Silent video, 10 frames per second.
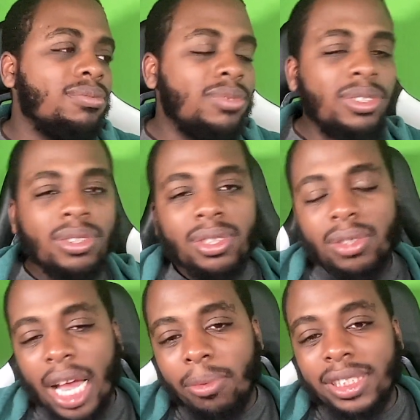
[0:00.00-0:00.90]

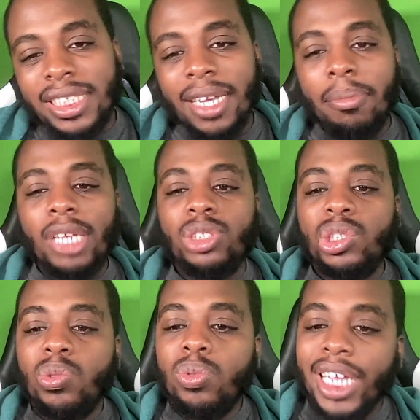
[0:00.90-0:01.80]
I would say about
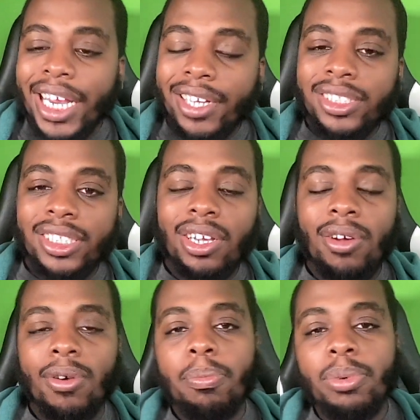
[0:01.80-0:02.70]
2 years
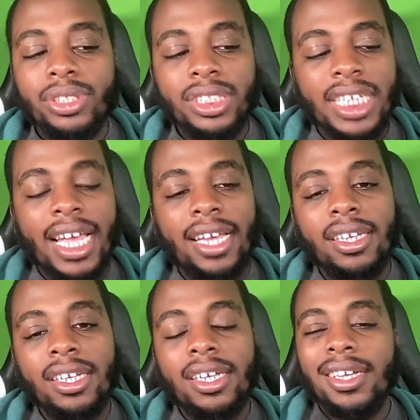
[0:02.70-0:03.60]
ago, per se,
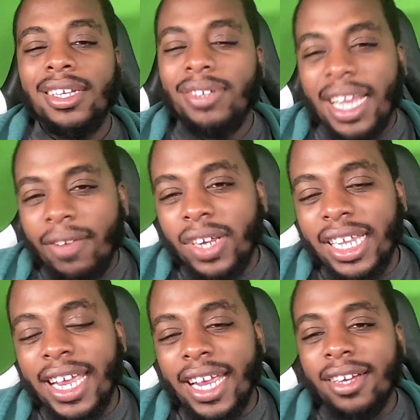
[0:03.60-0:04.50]
you didn't
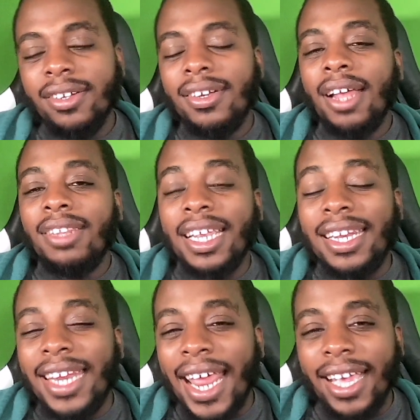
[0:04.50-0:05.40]
really hear
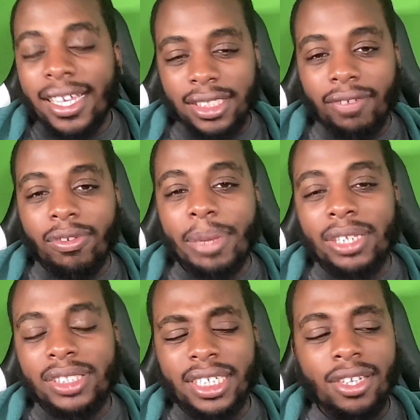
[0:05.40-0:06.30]
nothing negative about
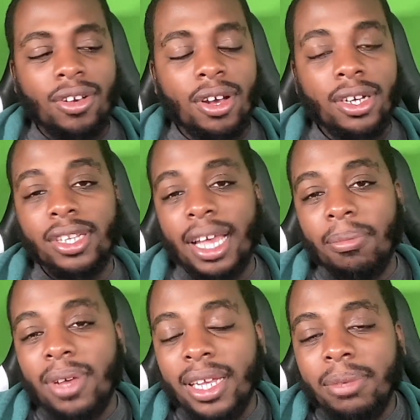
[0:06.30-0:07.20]
Jalen Carter, like
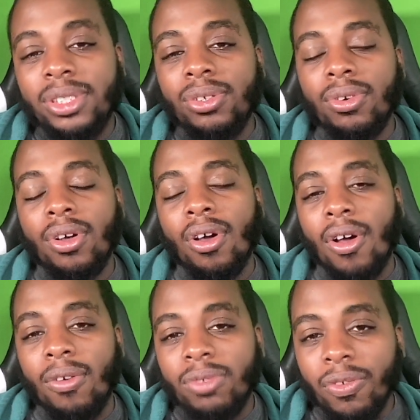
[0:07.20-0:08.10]
what he was doing
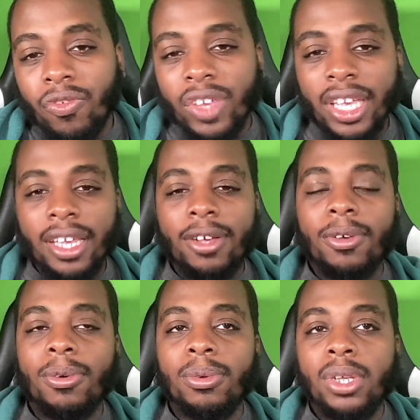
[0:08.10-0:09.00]
off the
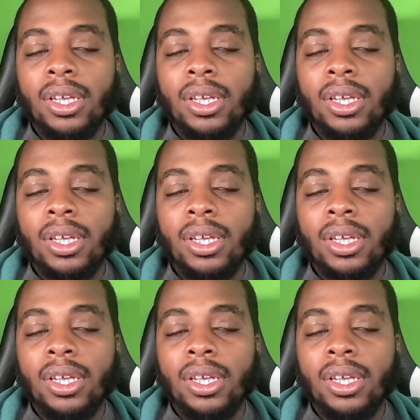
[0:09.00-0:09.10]
field,